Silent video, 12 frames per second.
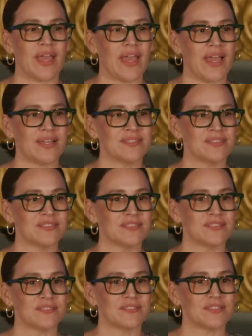and
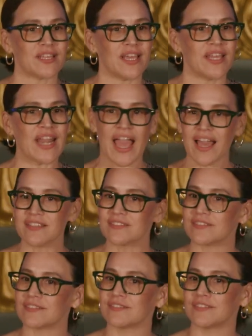
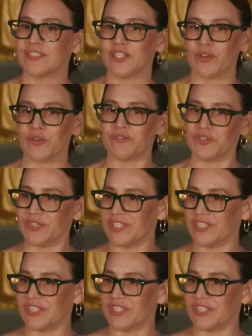ask, you know, if you